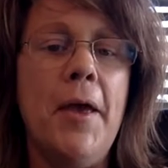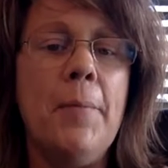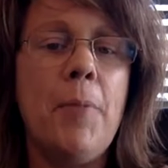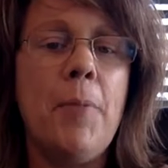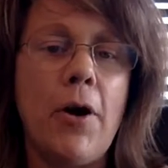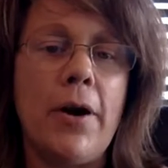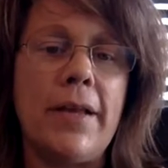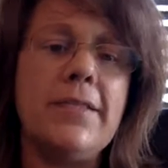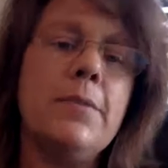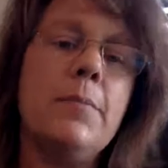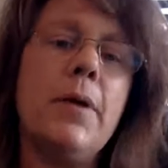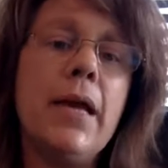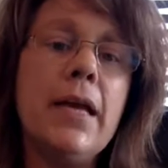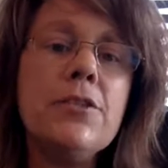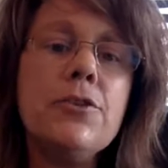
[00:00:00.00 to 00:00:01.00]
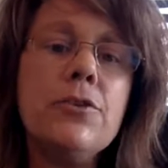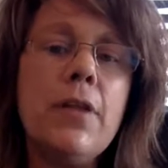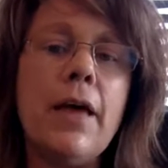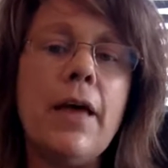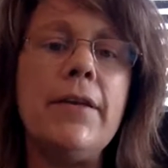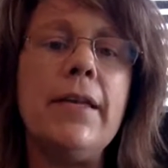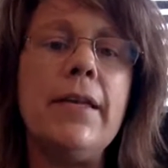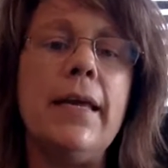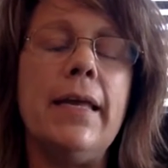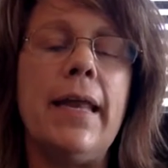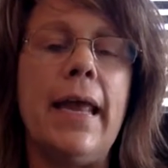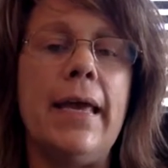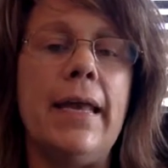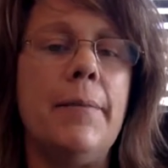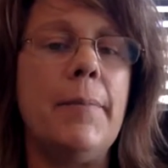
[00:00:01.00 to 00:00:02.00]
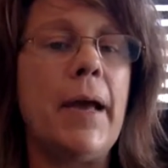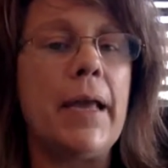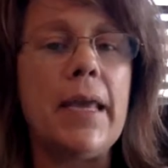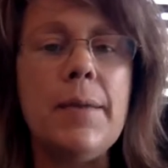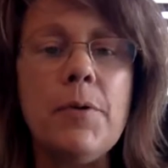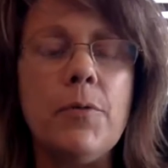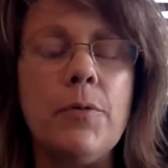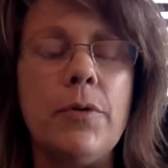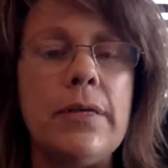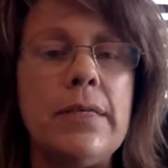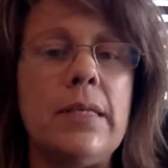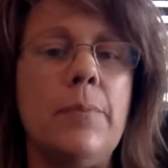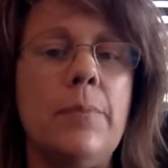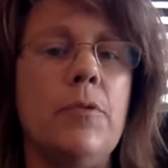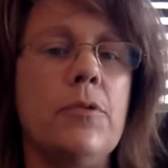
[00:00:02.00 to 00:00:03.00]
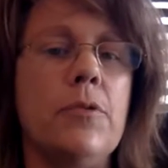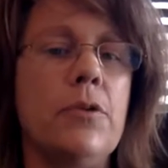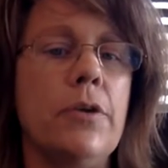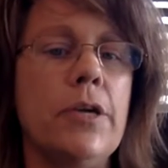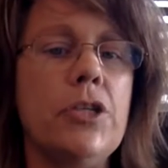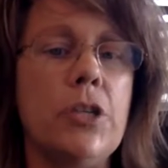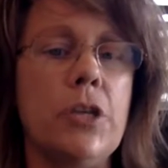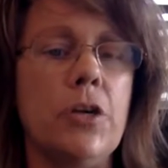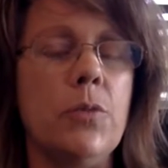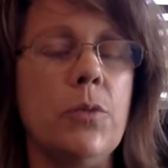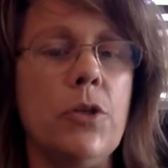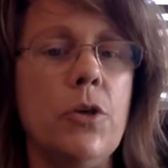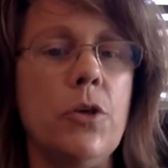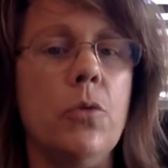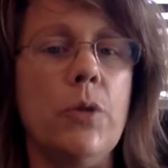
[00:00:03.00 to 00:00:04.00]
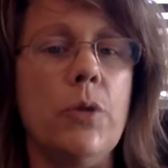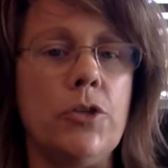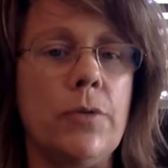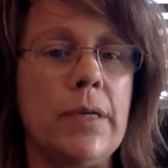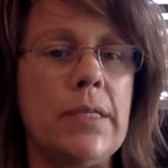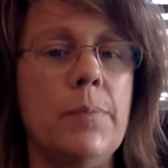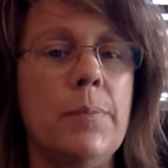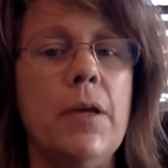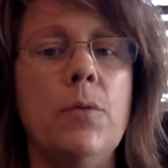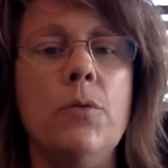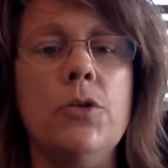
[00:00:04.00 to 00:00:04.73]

party. So my guests are loving it, and I keep it really simple. So I already shared with you which recipe we're